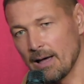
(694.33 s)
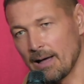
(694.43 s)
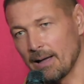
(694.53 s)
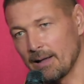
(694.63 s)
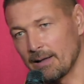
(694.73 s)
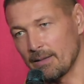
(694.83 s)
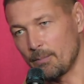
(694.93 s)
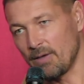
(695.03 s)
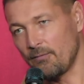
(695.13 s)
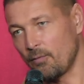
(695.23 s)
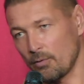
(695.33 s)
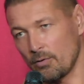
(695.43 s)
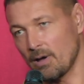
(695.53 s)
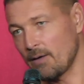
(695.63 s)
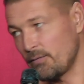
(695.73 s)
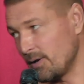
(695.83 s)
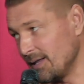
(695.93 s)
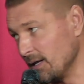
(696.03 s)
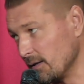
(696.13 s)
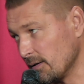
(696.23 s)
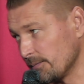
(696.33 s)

uh, before you have the lead